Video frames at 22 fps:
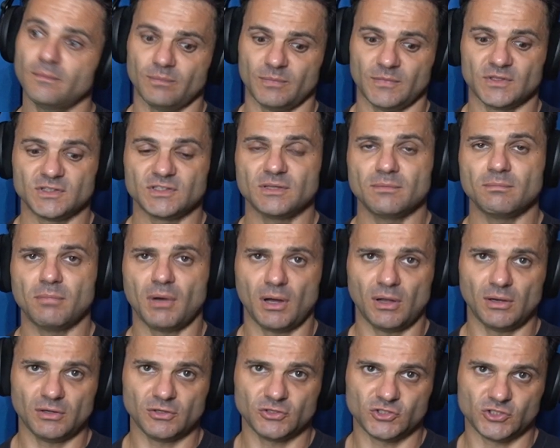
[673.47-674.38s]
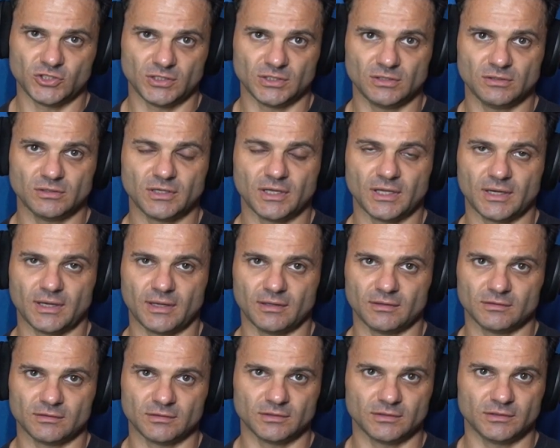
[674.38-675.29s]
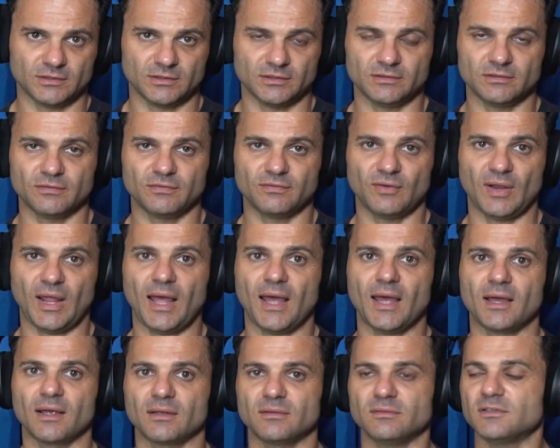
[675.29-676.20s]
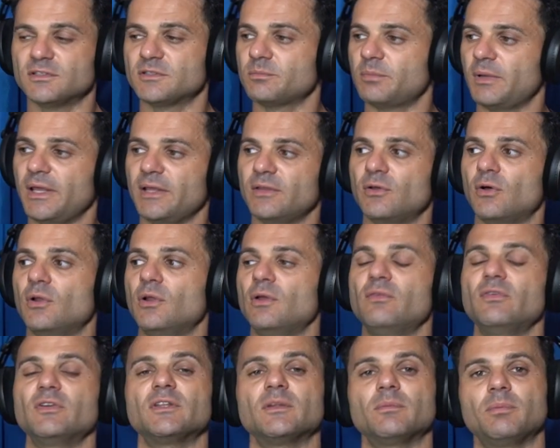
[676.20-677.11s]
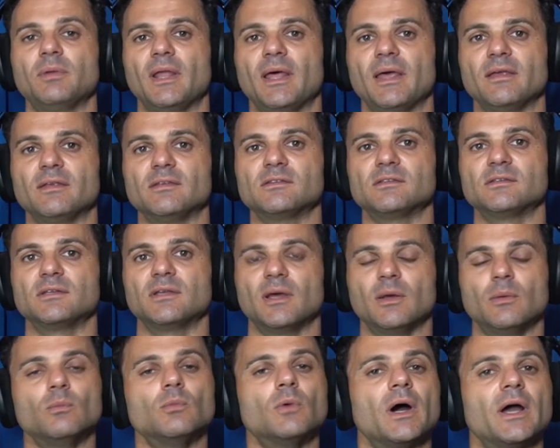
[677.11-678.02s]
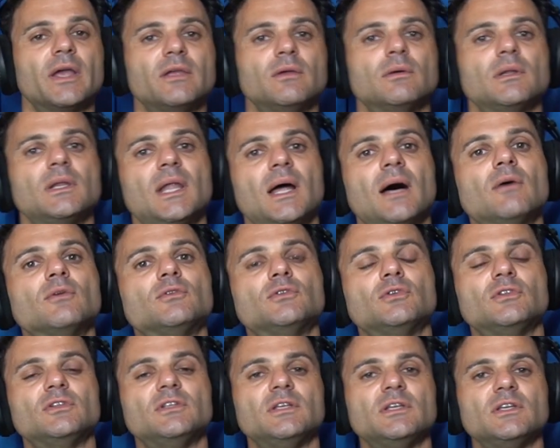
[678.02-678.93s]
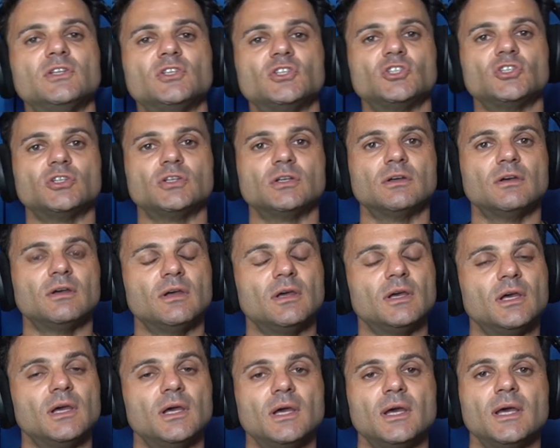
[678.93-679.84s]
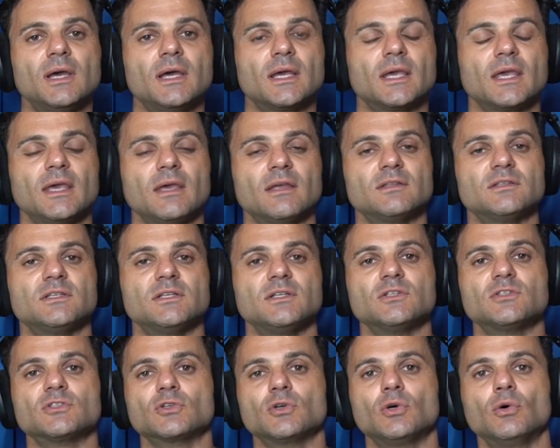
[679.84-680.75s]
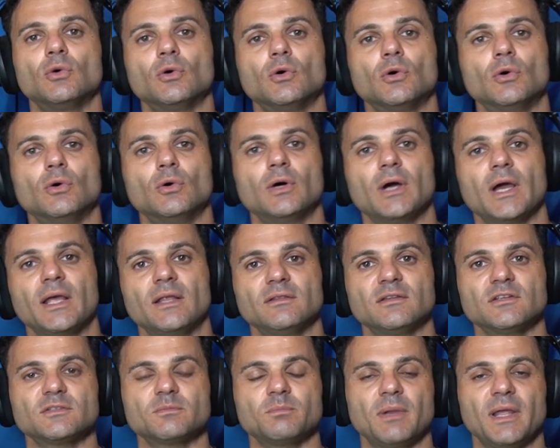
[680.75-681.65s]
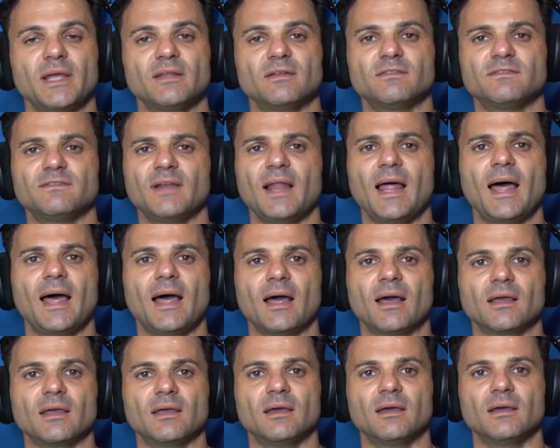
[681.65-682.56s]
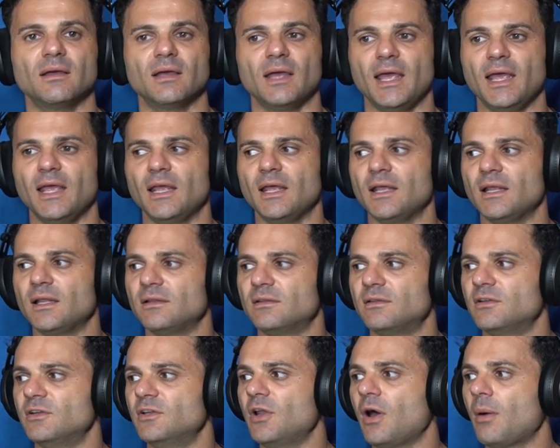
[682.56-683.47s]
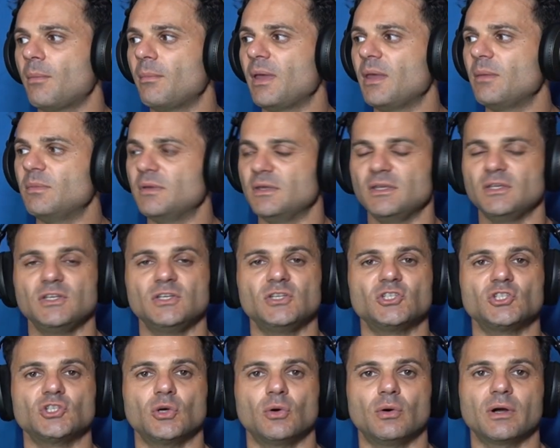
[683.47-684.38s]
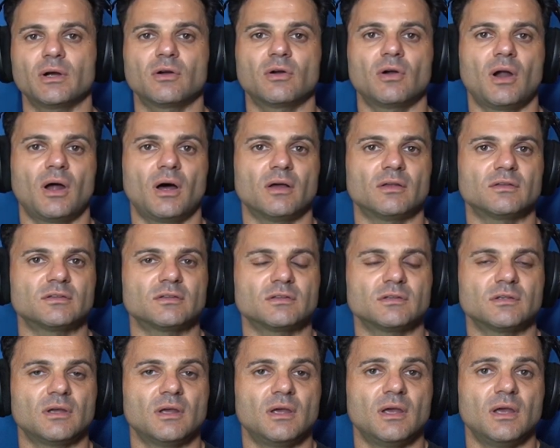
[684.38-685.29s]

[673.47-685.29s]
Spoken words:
Symbology, look at it. The flag displayed all over the place. And why are you allowed to teach kids in school and display the flag and not maybe show a cross?